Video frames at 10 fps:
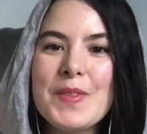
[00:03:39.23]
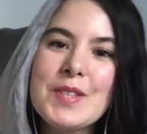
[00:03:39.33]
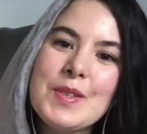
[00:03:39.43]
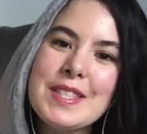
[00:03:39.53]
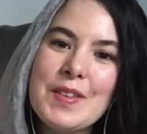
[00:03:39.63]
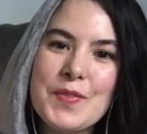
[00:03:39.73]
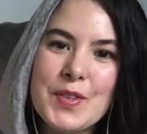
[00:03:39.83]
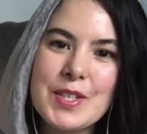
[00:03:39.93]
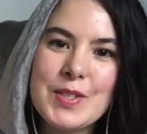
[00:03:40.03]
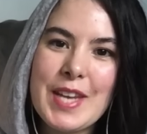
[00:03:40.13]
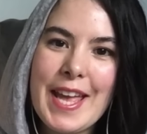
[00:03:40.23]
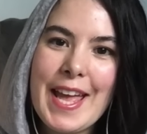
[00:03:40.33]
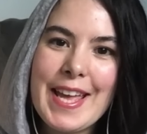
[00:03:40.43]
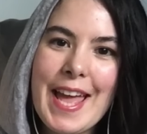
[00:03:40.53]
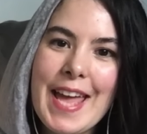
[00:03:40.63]
This was it for
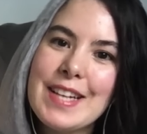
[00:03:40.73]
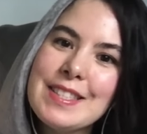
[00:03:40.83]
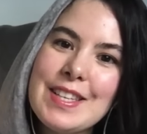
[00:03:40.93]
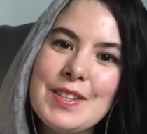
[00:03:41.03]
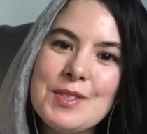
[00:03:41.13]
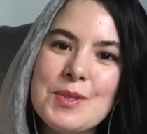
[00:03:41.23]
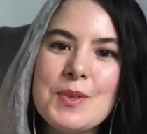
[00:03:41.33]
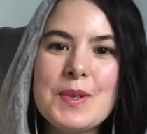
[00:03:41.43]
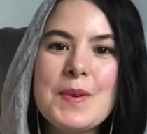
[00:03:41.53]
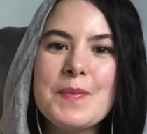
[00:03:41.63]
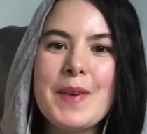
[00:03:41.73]
today. And I'll see you soon.